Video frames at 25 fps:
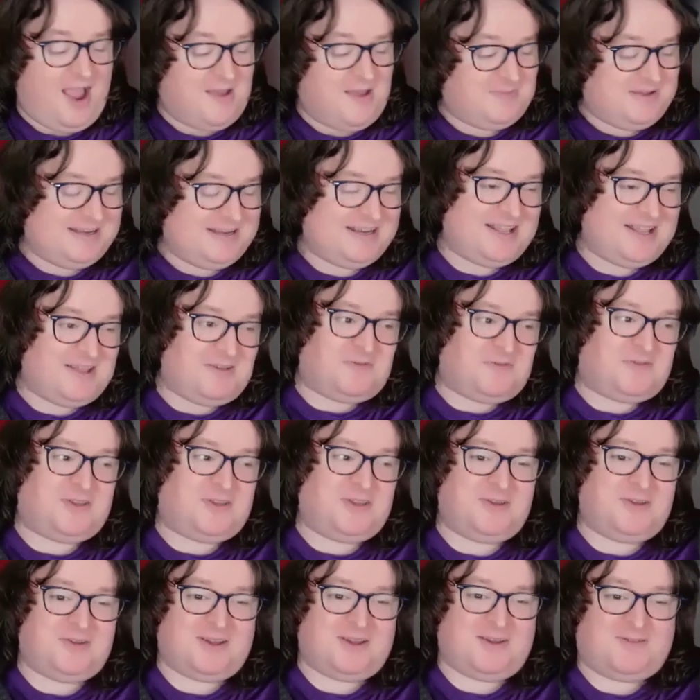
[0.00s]
I mean, if
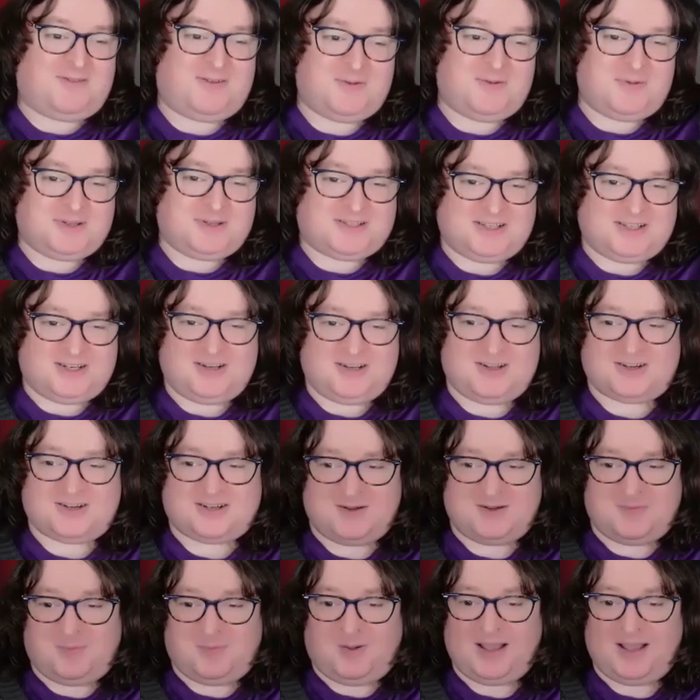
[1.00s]
you were to
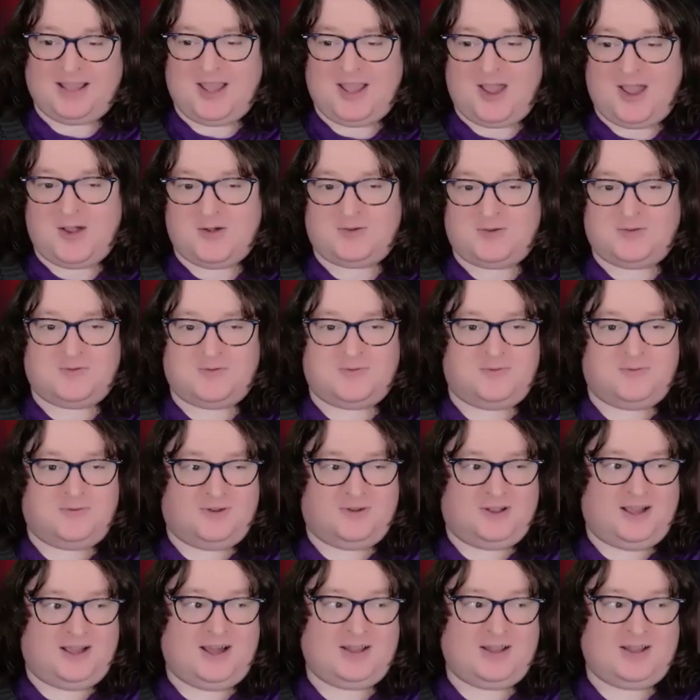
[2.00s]
look at my own